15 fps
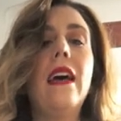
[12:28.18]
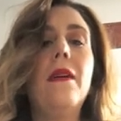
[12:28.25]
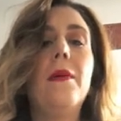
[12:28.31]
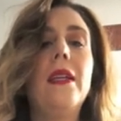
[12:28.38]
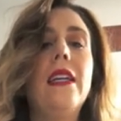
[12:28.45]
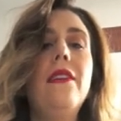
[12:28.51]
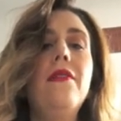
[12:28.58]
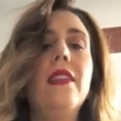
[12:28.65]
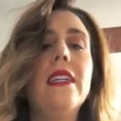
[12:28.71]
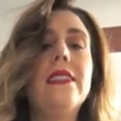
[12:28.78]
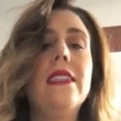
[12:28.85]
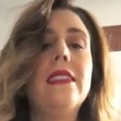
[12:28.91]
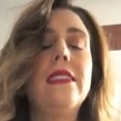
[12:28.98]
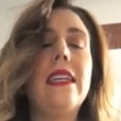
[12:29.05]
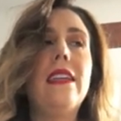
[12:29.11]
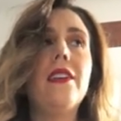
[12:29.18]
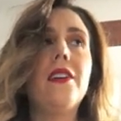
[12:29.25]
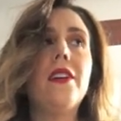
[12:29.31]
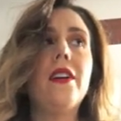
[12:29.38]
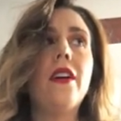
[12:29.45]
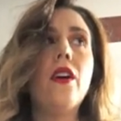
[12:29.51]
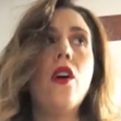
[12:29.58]
I believe this is
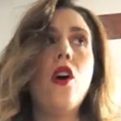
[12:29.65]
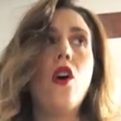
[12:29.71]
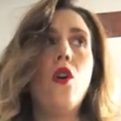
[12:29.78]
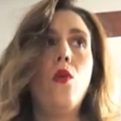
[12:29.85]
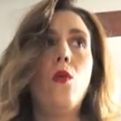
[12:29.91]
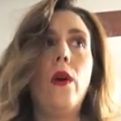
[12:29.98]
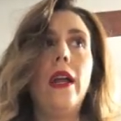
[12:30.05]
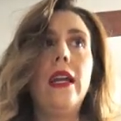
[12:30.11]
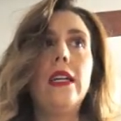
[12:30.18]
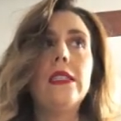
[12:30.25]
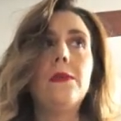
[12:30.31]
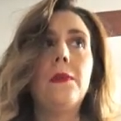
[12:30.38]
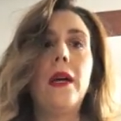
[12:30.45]
either White House